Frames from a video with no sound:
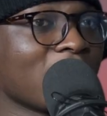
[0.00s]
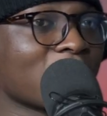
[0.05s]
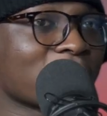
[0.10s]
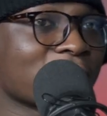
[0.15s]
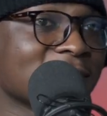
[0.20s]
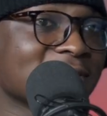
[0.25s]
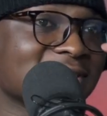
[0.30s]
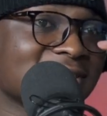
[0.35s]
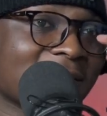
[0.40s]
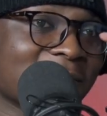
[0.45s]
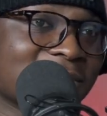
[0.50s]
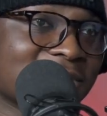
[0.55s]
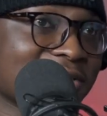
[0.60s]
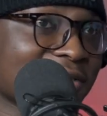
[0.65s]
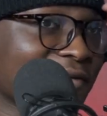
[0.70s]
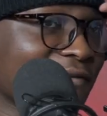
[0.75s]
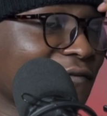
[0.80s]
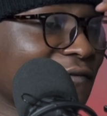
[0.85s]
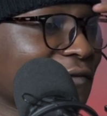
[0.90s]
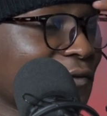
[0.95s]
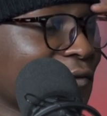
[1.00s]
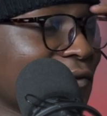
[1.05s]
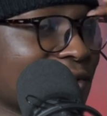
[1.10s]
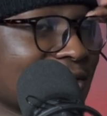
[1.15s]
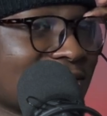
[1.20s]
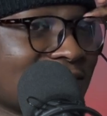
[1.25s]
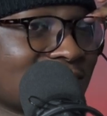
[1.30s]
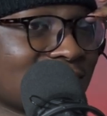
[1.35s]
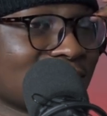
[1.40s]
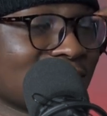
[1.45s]
receptive
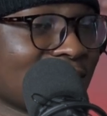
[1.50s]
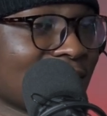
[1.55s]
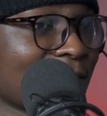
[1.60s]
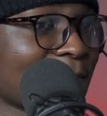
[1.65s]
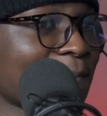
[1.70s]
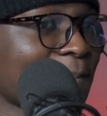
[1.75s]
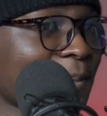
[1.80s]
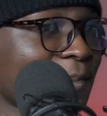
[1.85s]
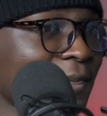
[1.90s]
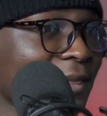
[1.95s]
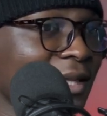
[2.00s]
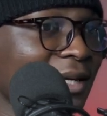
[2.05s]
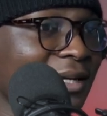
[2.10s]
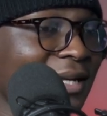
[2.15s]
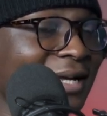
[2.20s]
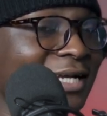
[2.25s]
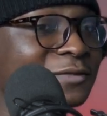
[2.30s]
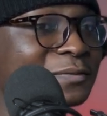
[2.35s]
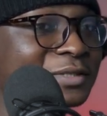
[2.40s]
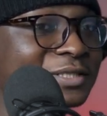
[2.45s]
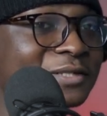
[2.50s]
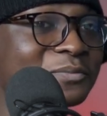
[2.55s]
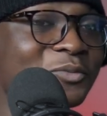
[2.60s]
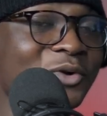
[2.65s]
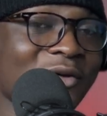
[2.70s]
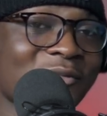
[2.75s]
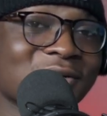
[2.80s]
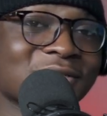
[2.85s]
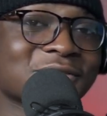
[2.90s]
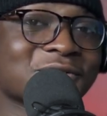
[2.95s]
was, especially in
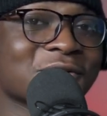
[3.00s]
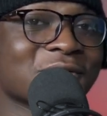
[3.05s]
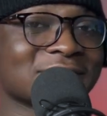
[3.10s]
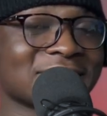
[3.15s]
primary school?